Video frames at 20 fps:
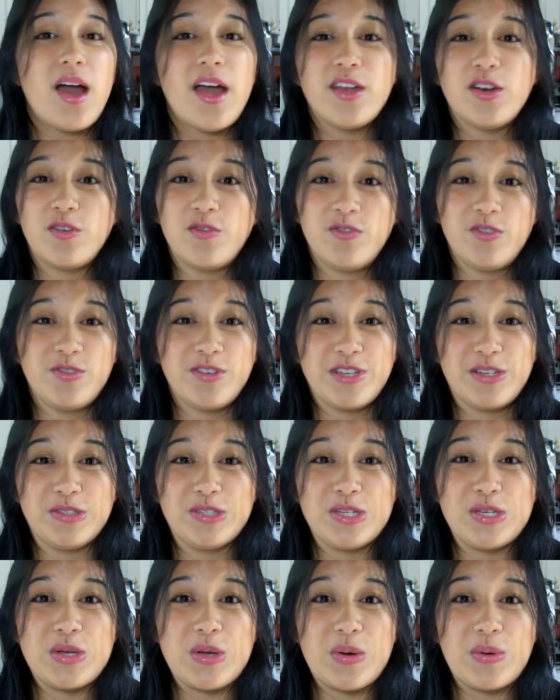I don't feel
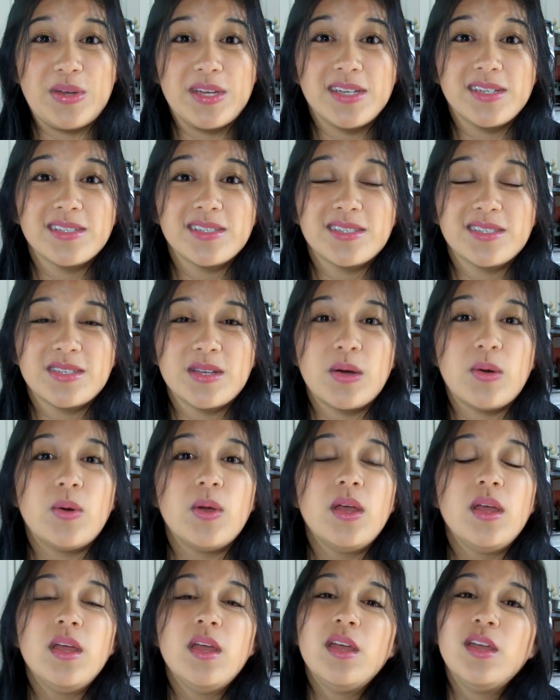guilty going. So,
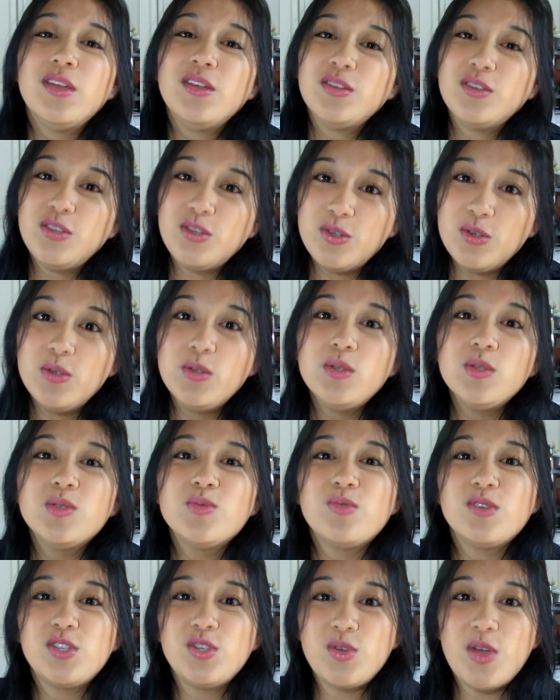
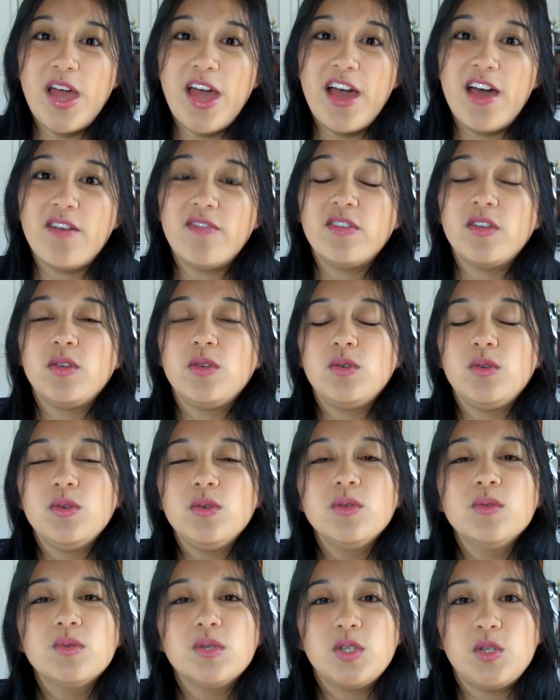use what you have,
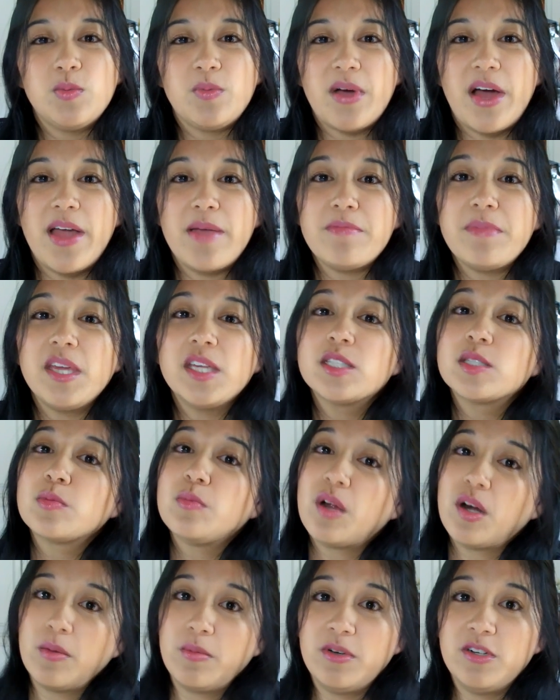use what you buy, make
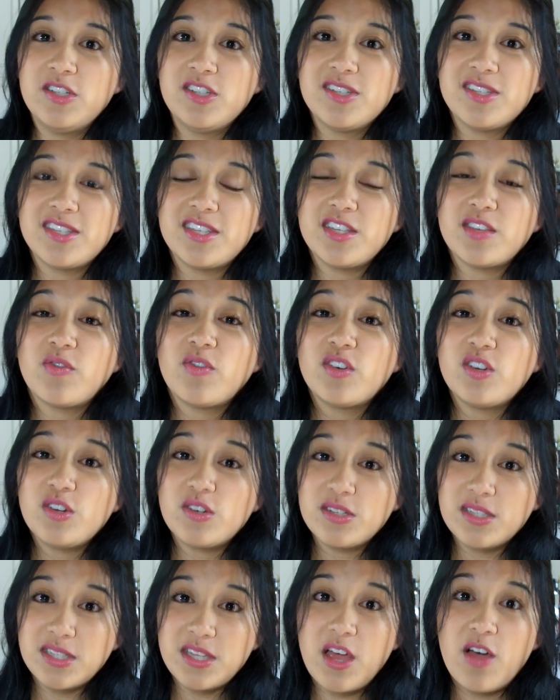smart purchases for
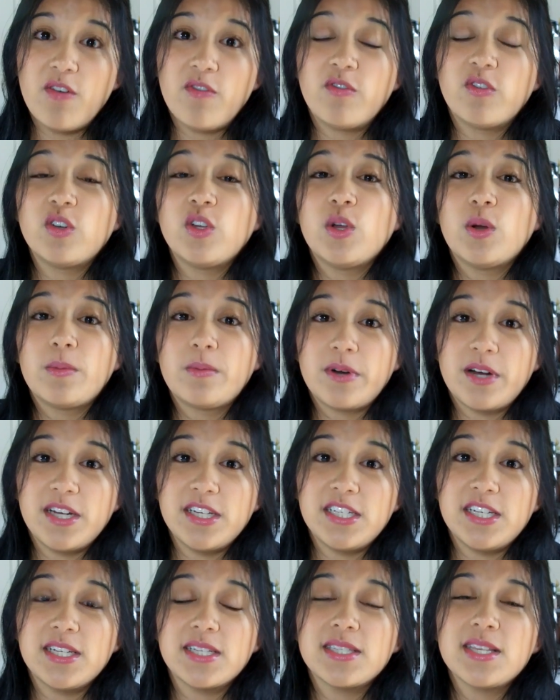yourself, for your
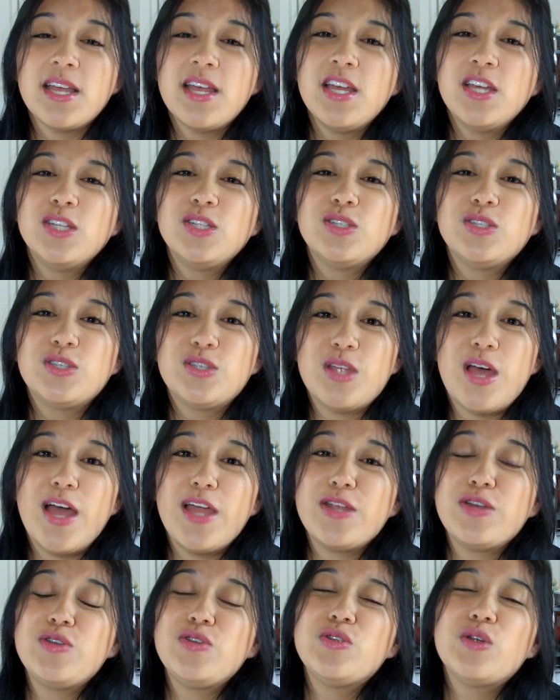projects.
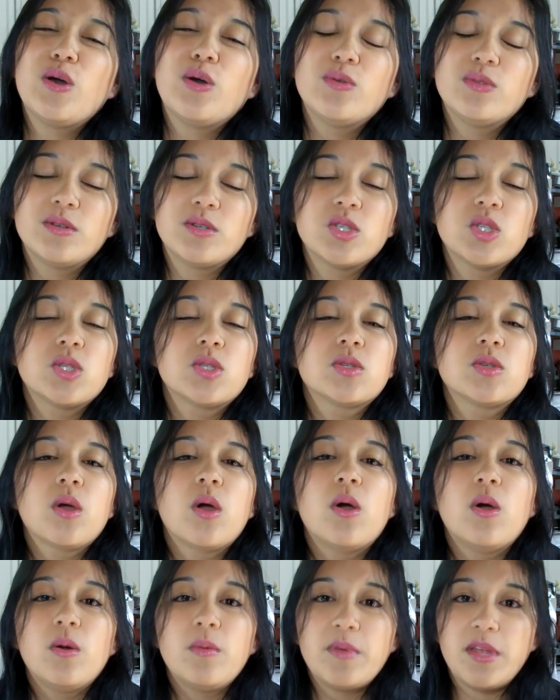I know there's
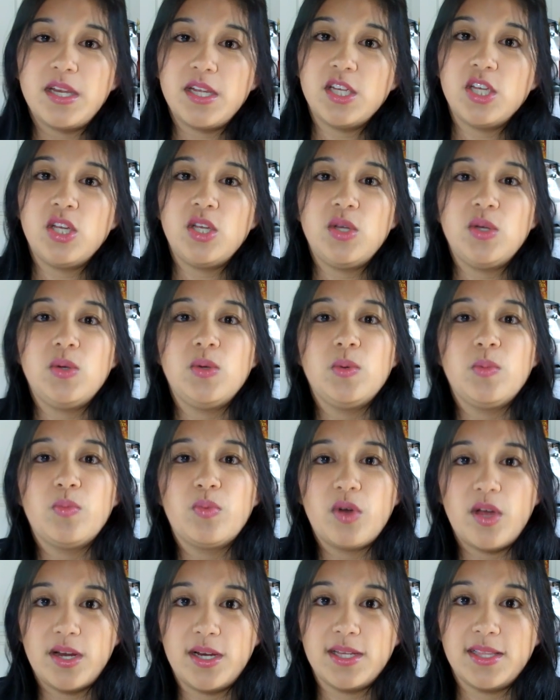so many cute
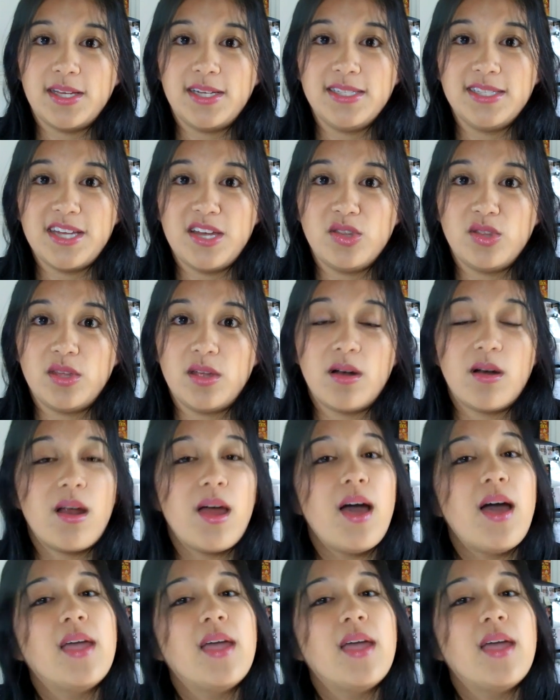product lines out there.